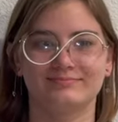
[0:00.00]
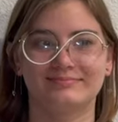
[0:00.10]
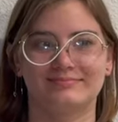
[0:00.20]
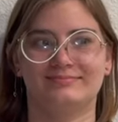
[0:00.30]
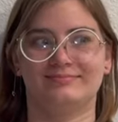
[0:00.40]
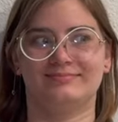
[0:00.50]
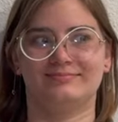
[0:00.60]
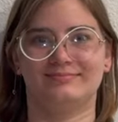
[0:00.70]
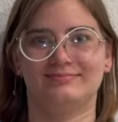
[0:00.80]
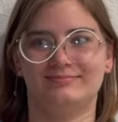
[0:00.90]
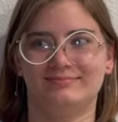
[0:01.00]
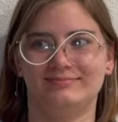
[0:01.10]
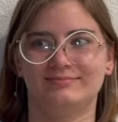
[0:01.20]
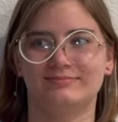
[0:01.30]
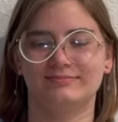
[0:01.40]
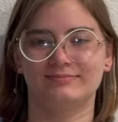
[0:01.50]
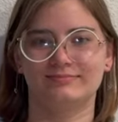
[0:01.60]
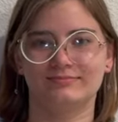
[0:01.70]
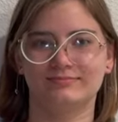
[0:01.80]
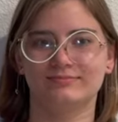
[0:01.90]

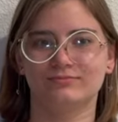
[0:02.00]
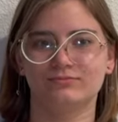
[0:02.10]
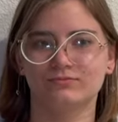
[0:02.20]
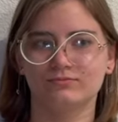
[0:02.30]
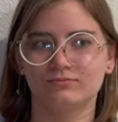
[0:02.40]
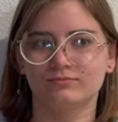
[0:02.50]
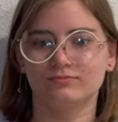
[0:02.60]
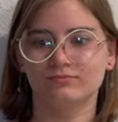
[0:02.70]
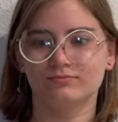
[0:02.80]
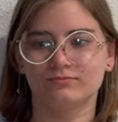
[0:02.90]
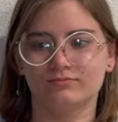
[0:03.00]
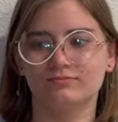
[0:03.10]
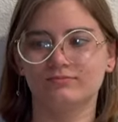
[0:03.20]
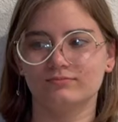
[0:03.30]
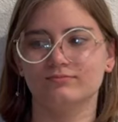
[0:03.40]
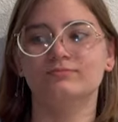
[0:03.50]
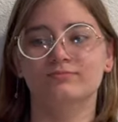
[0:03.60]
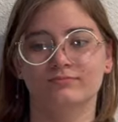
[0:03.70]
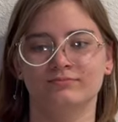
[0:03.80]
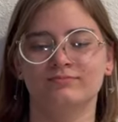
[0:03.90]

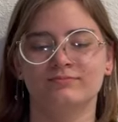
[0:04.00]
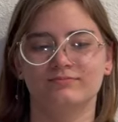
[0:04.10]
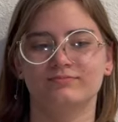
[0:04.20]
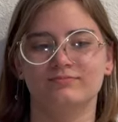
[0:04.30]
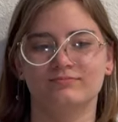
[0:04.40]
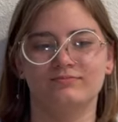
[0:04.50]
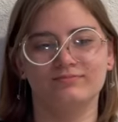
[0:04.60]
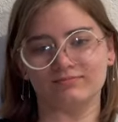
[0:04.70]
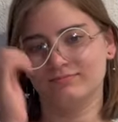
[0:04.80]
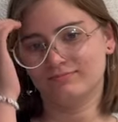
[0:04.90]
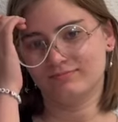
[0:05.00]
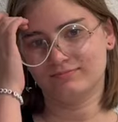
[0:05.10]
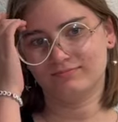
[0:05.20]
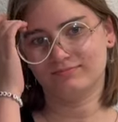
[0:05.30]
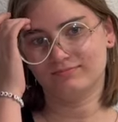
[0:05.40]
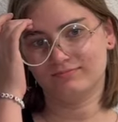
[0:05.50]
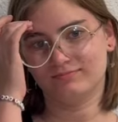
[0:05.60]
This person isn't speaking.